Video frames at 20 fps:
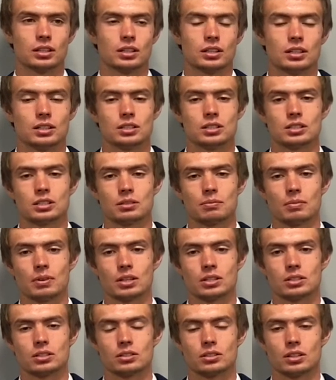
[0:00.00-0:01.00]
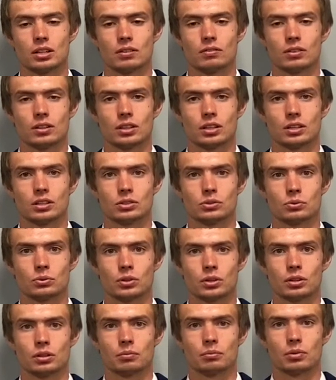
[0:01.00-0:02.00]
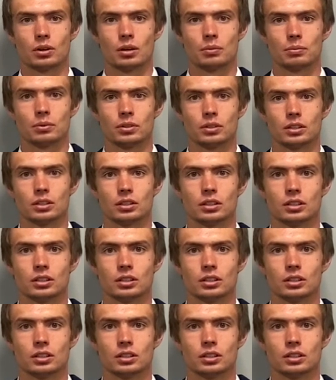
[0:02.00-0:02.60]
just to make sure that everything is working properly.